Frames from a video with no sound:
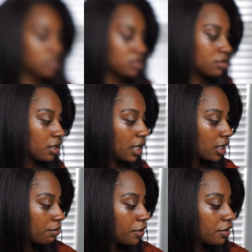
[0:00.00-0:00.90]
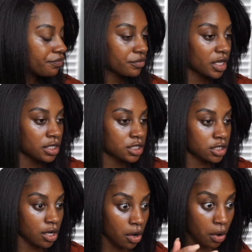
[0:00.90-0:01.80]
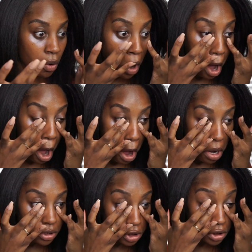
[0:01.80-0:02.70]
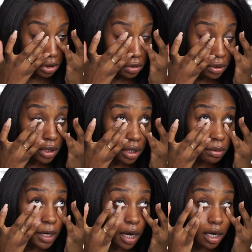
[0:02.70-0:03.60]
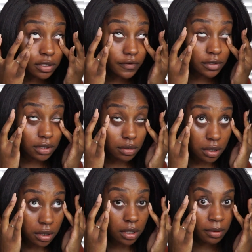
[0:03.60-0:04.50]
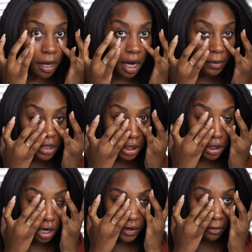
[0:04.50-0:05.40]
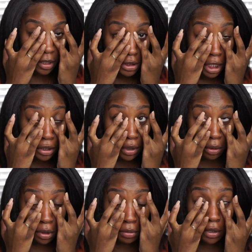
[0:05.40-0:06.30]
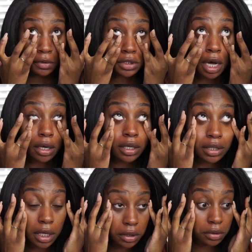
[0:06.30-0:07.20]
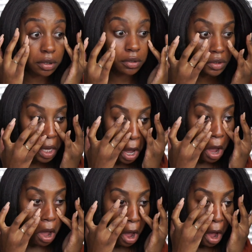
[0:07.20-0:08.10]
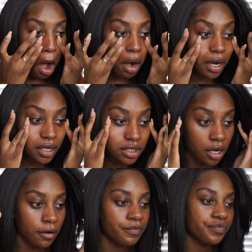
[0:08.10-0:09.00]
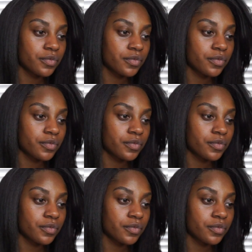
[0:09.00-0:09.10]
because of the lighting. But it's so just soothing under my eyes. It feels so good. And my eyebrows I did off camera because I knew I wouldn't be able to talk and like do those. Okay, so